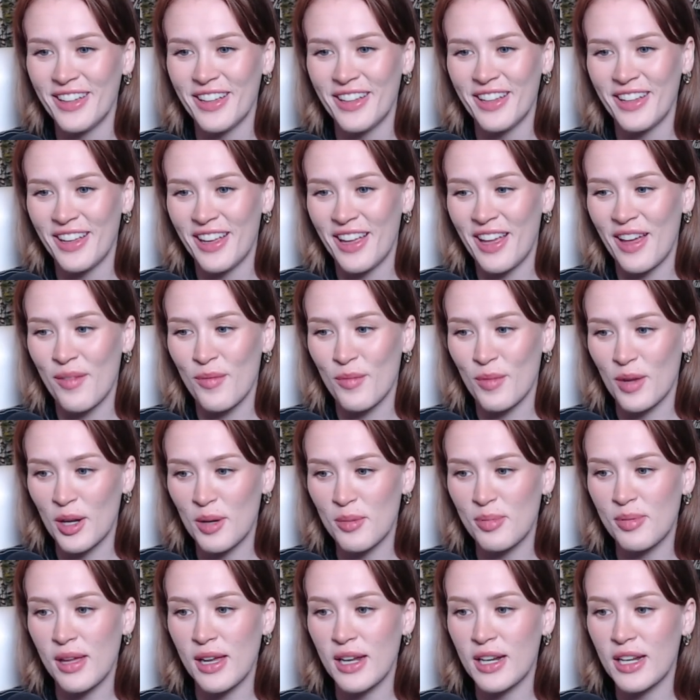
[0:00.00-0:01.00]
I'm gonna
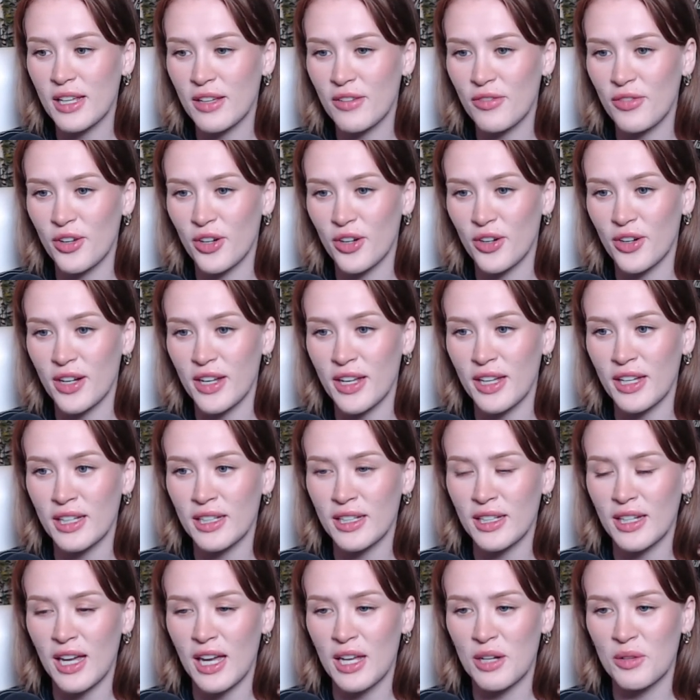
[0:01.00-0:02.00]
play Nick Fury.
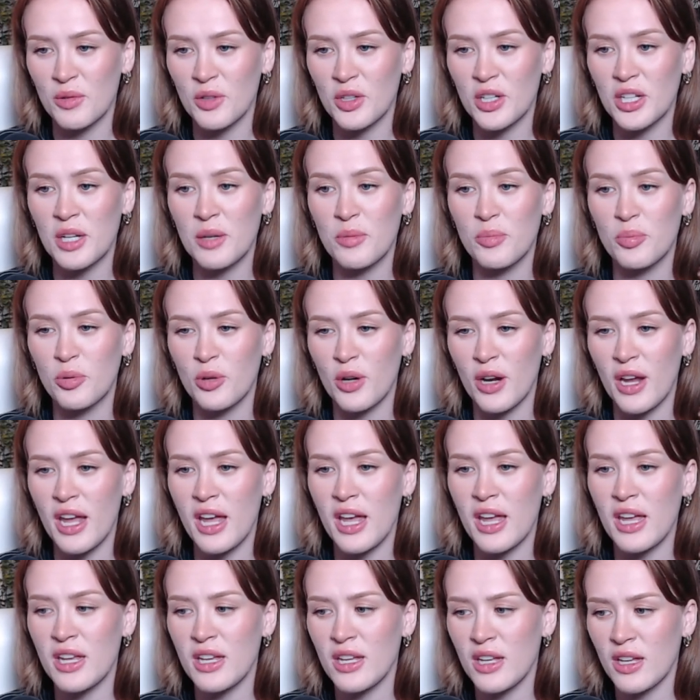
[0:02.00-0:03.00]
And we're gonna
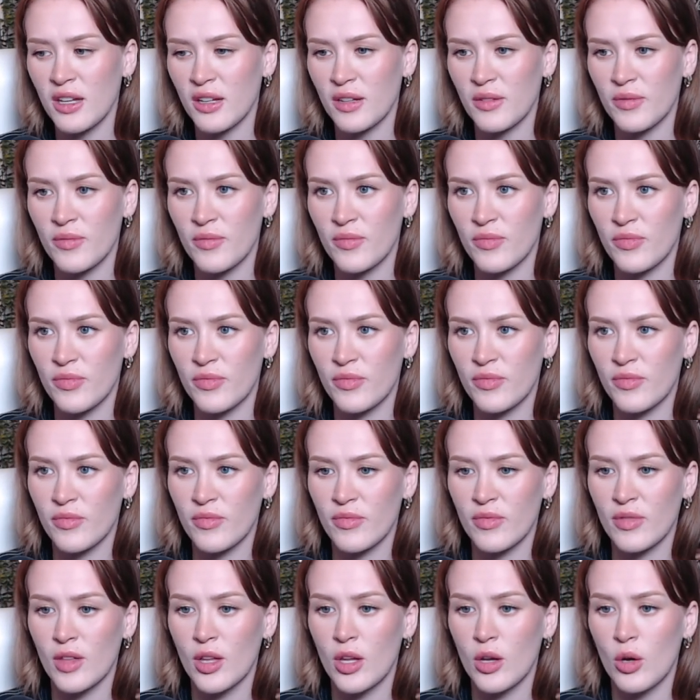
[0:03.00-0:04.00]
pray
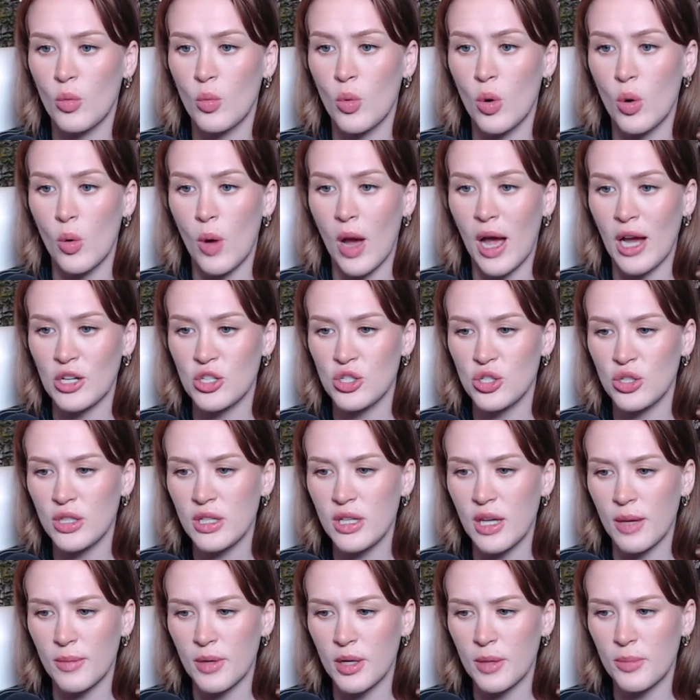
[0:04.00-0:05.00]
well,
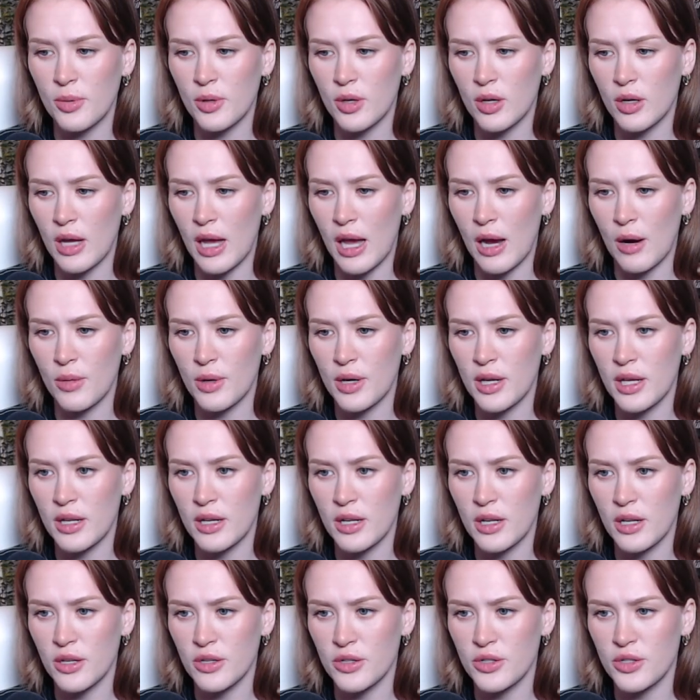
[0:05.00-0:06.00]
actually, I'm going to put Howie in
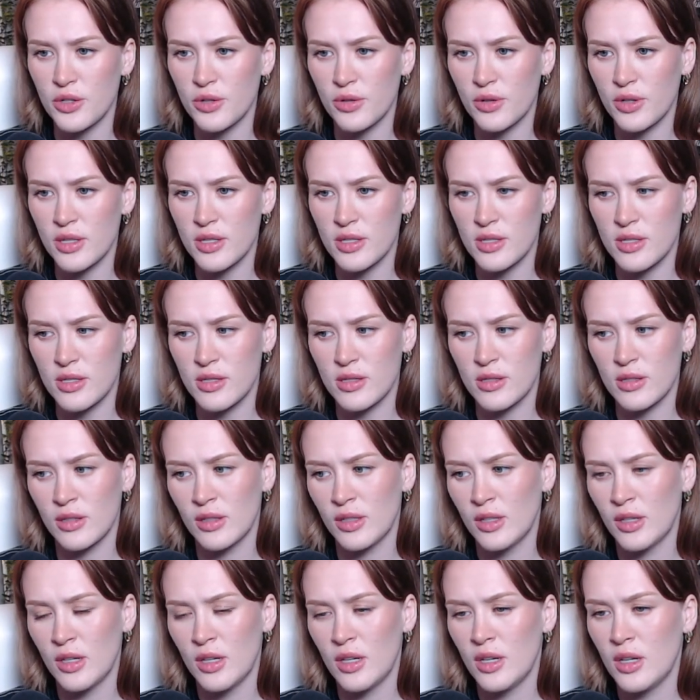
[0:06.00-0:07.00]
here too because
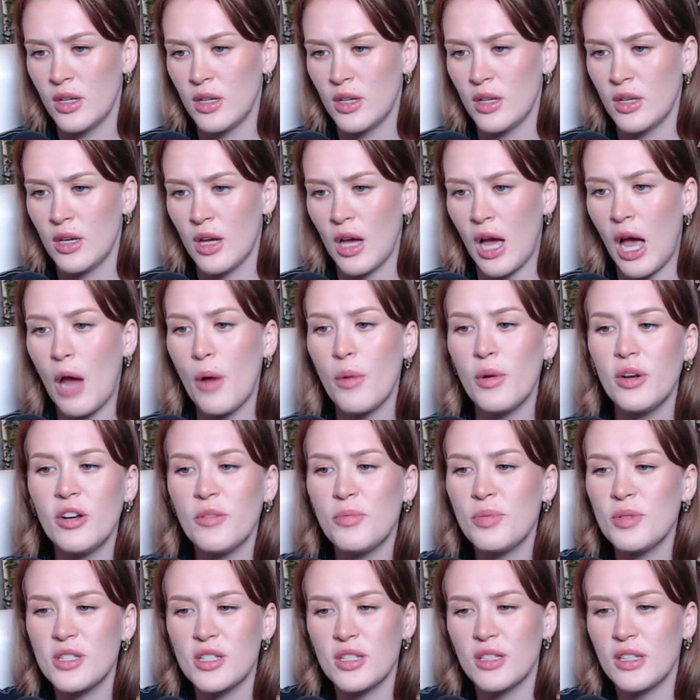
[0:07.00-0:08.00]
I wouldn't have
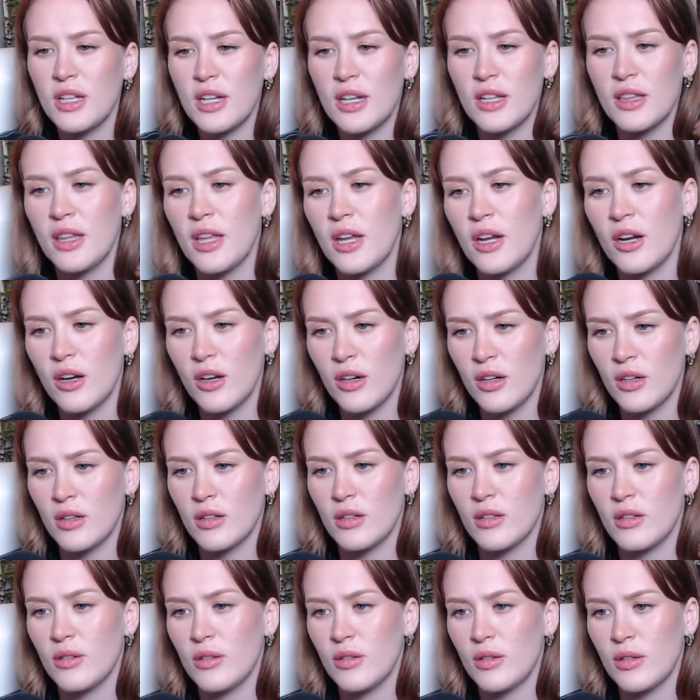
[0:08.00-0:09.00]
put Selene in there
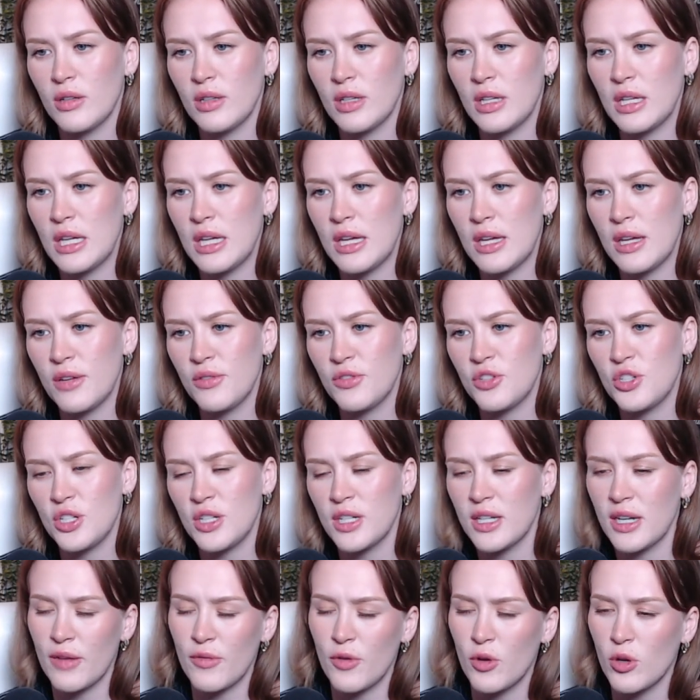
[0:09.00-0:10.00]
if she
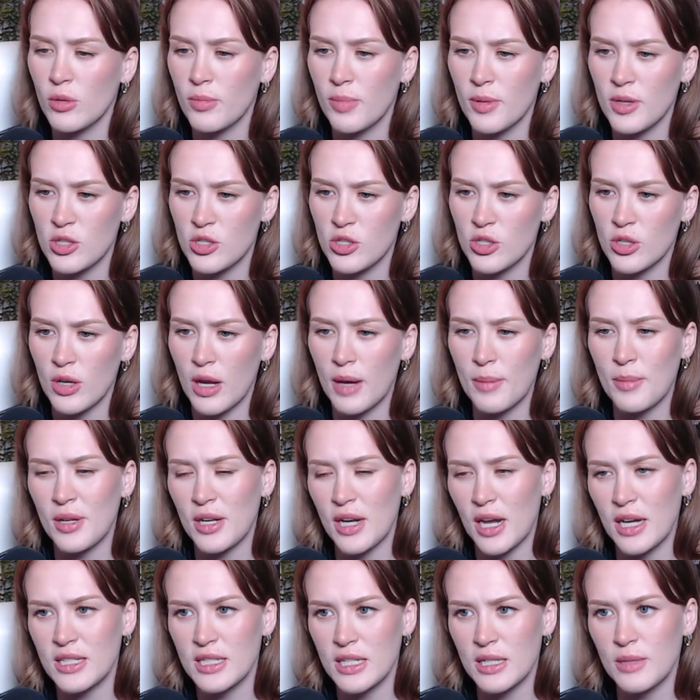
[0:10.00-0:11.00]
didn't have Hulkbuster. I mean,
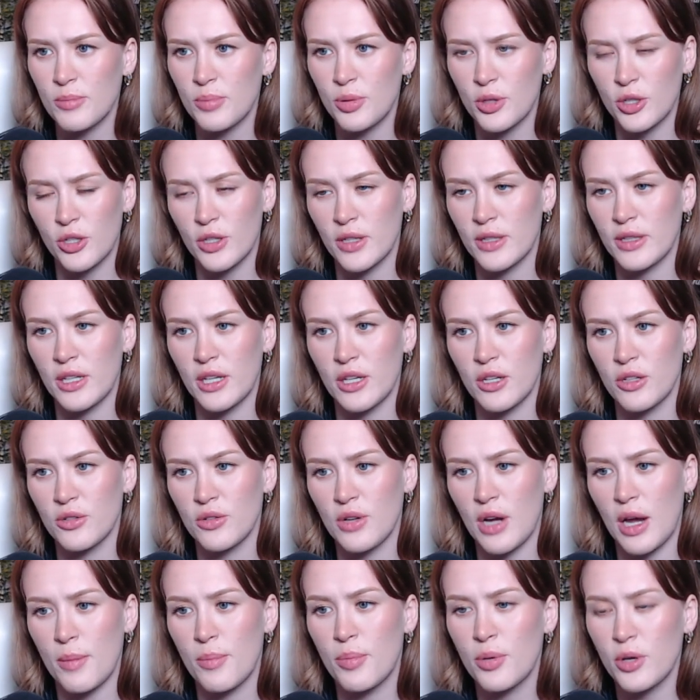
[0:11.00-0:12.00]
I didn't put her in there.
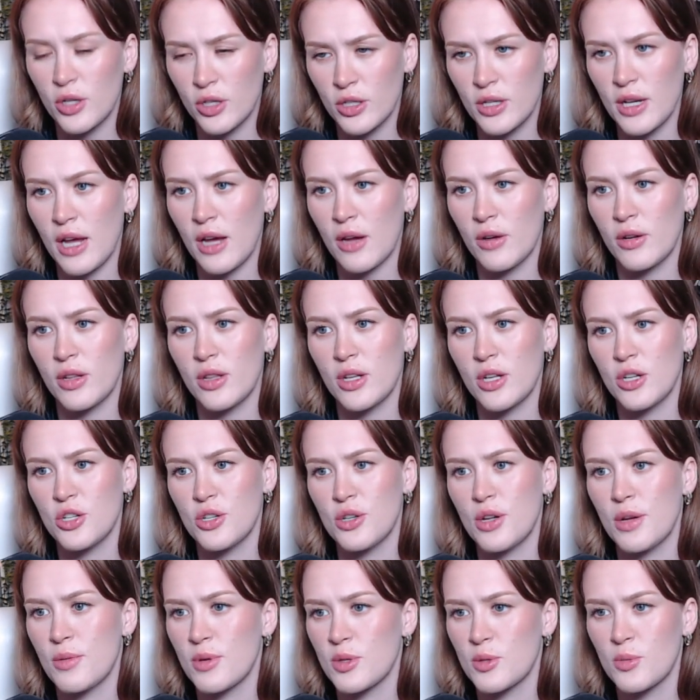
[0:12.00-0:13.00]
I put her down and then
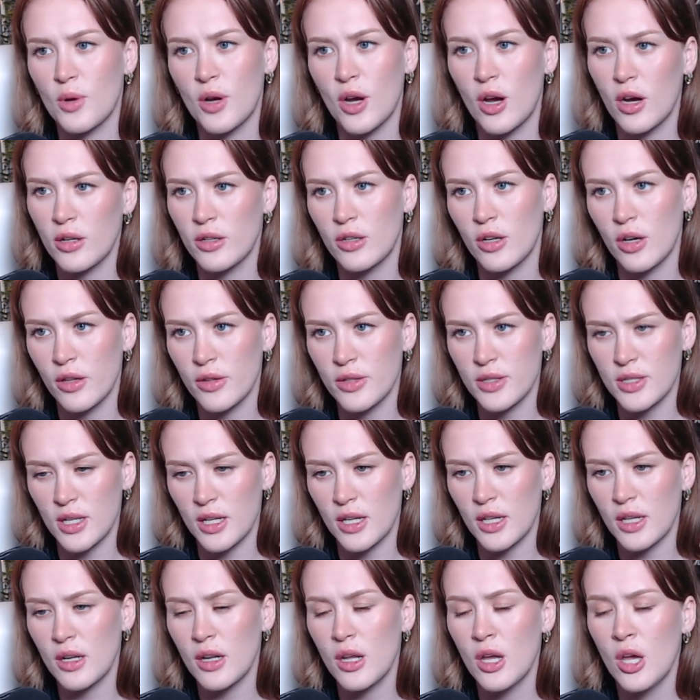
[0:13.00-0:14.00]
it was Wakanda all of a
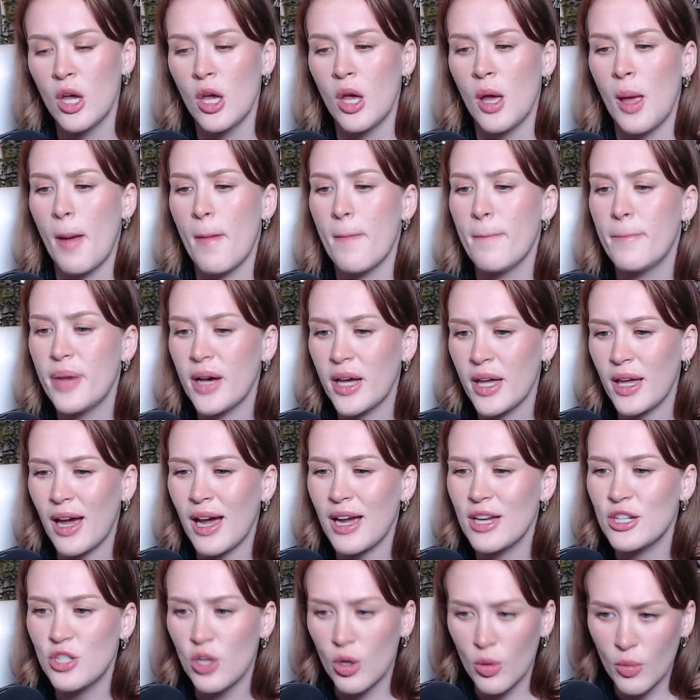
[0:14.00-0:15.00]
sudden. But
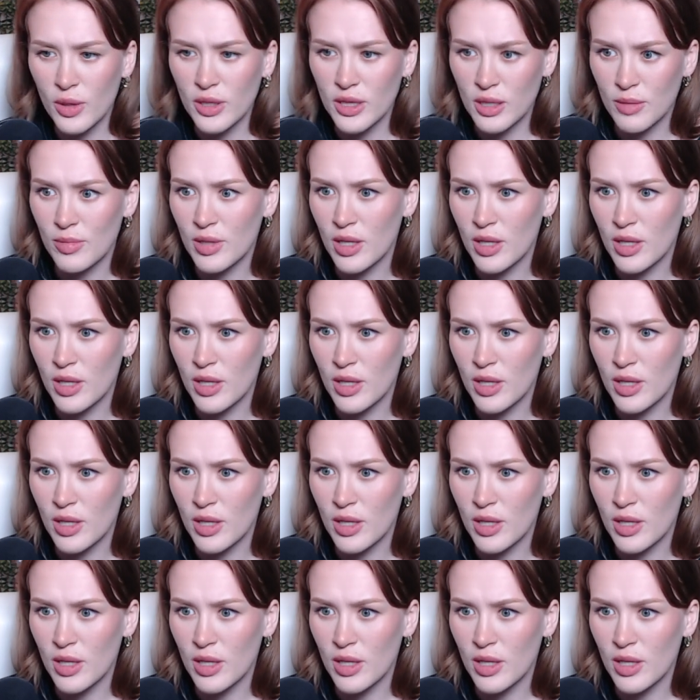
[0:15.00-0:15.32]
I don't want them